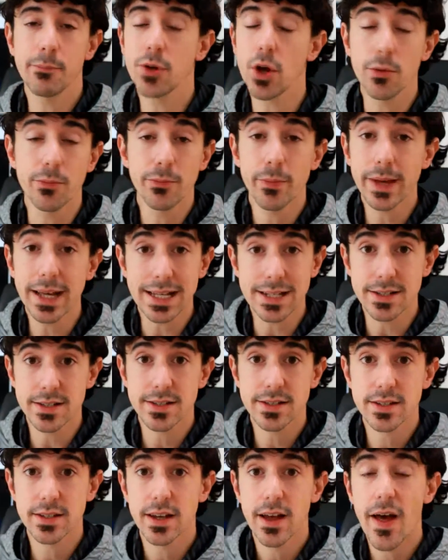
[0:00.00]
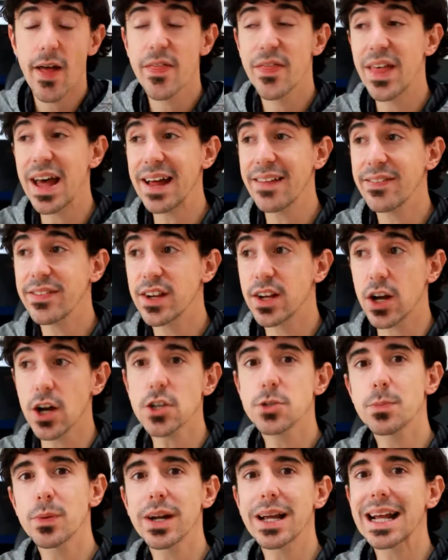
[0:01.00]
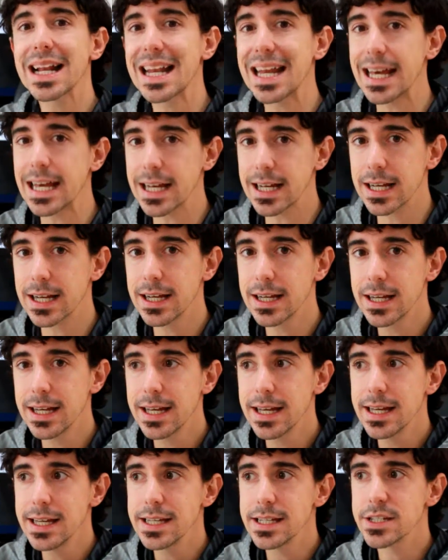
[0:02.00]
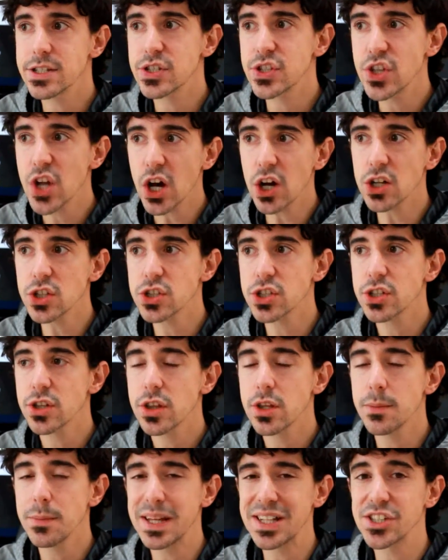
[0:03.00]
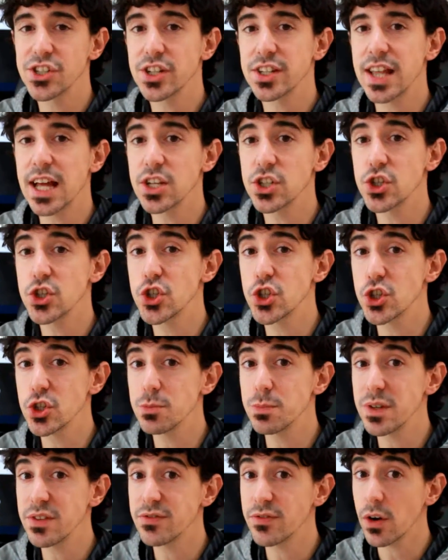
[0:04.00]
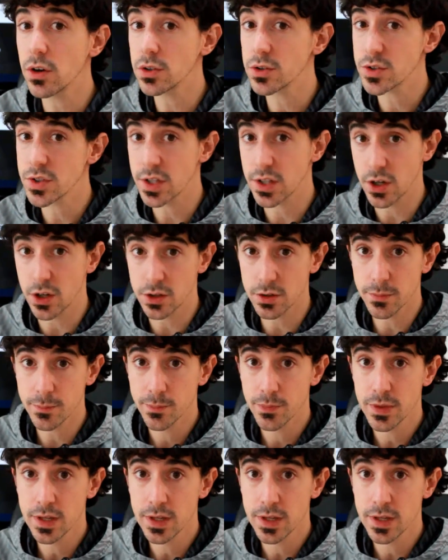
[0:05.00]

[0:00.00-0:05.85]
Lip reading: convinced that the cost per click is not the metric that you should be focusing on,